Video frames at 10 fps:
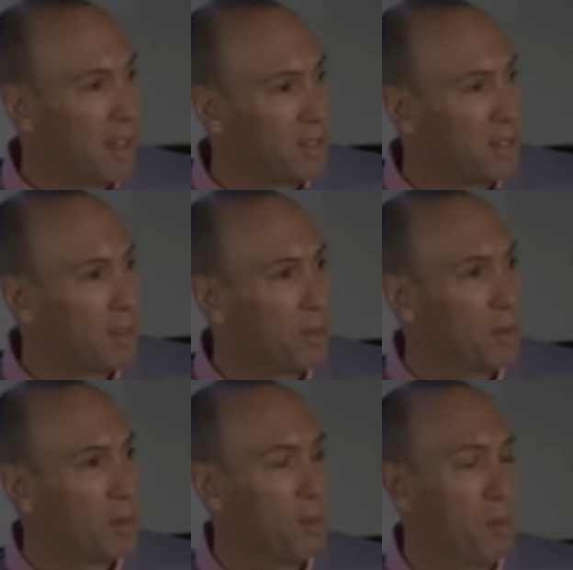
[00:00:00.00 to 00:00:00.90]

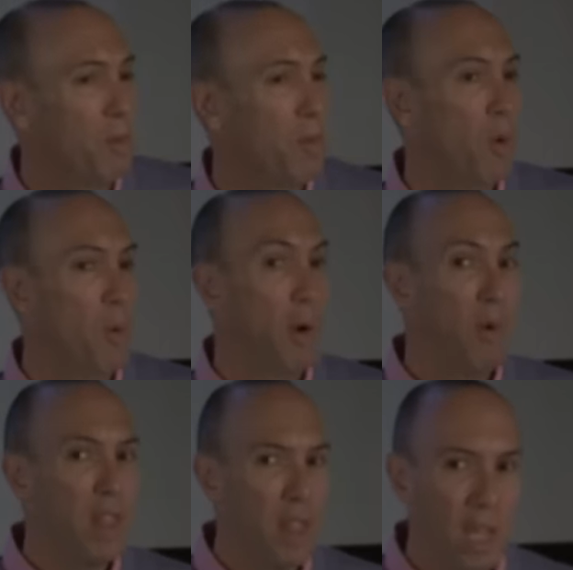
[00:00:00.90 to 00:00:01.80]
So we're
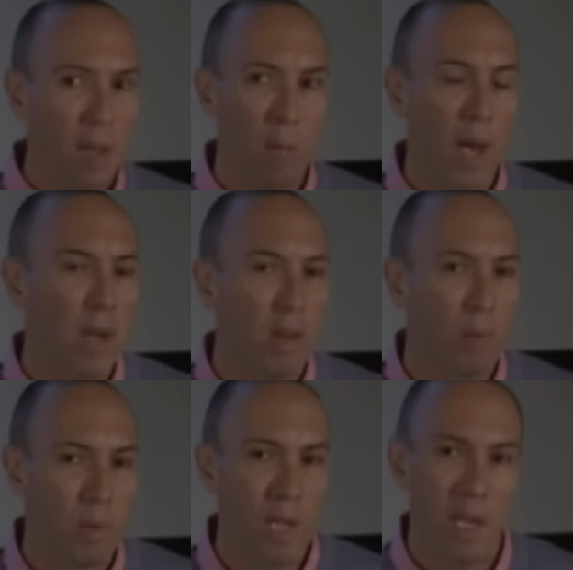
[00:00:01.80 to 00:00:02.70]
rethinking pain
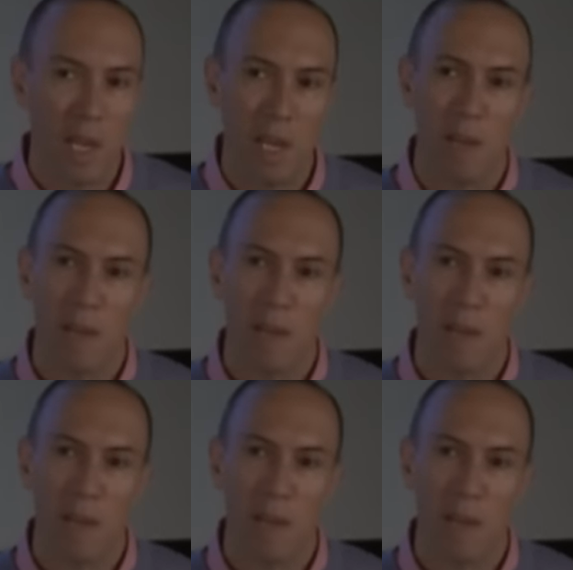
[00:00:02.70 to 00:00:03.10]
completely,